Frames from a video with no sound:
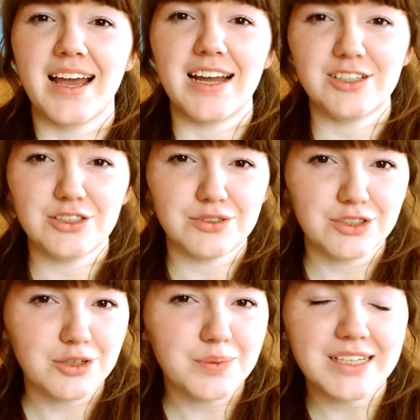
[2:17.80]
and you
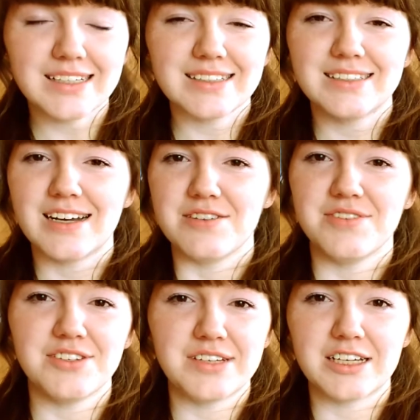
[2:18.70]
scoop it instead of
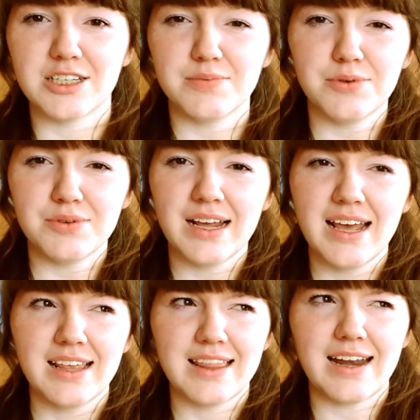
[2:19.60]
using a spoon,
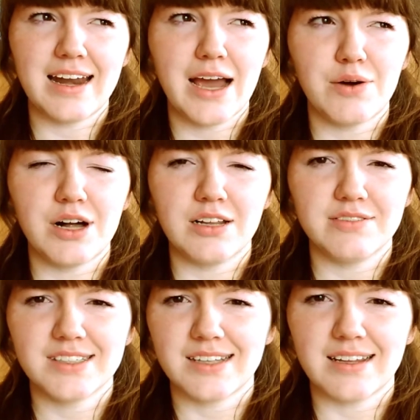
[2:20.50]
then now all
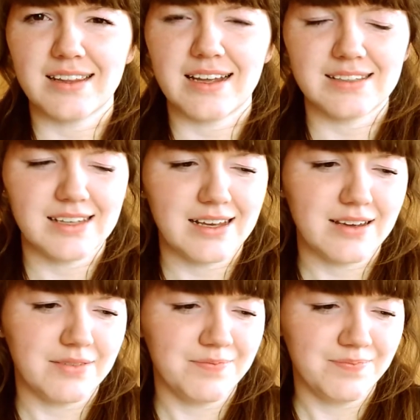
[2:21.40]
of a sudden that's
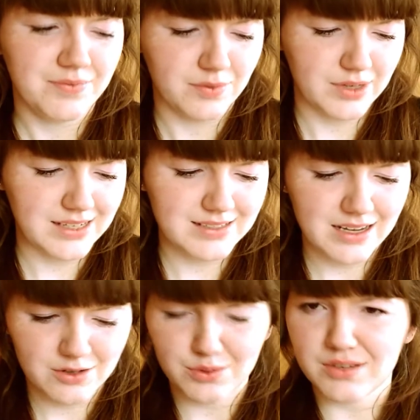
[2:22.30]
like, what did I
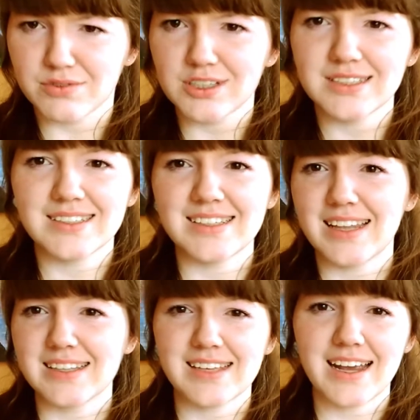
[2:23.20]
say, 20, 40, 60,
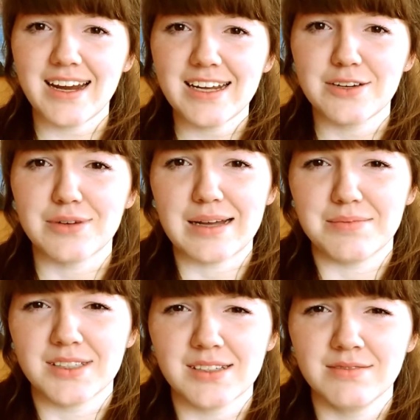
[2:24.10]
that's 80
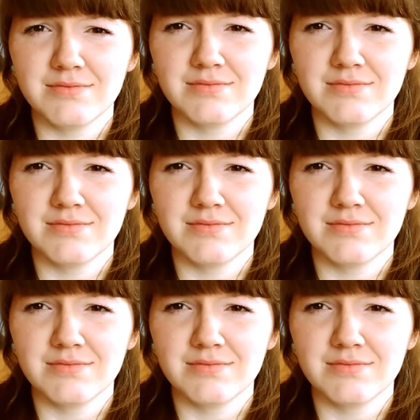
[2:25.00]
grams.